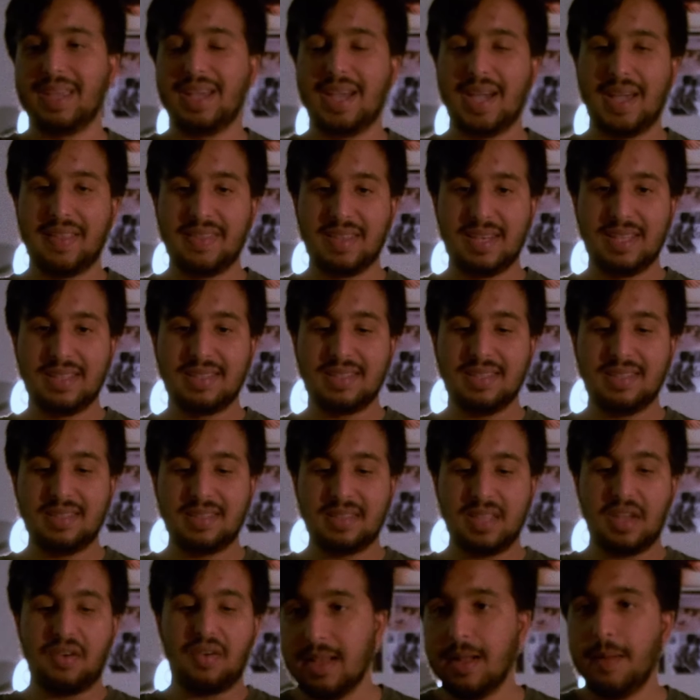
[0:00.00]
And then it sits
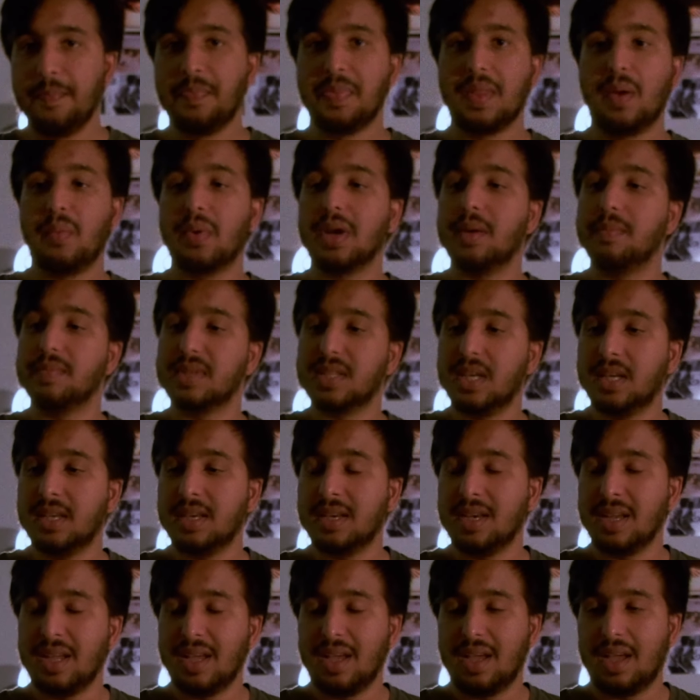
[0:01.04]
there. And when I'm
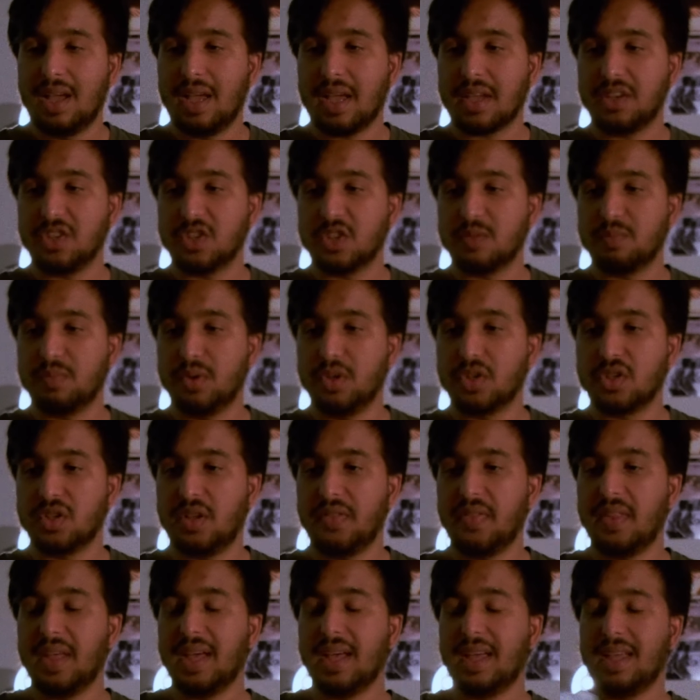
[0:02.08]
done, I can just push on
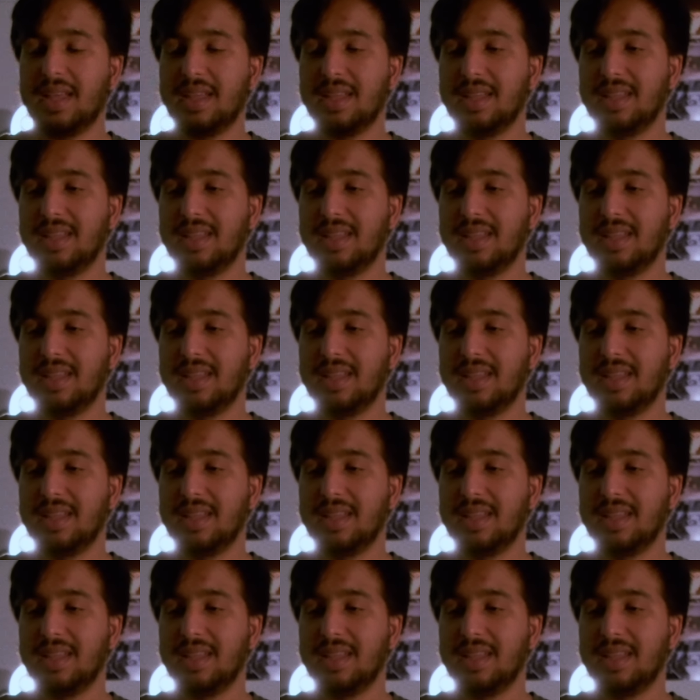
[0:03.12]
that